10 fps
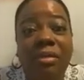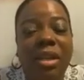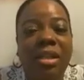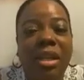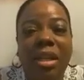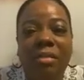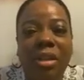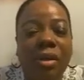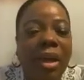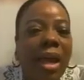because
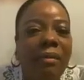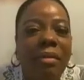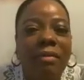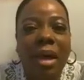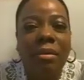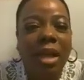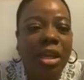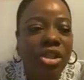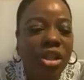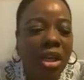Eve's going to have a
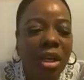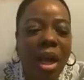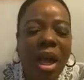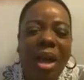foundation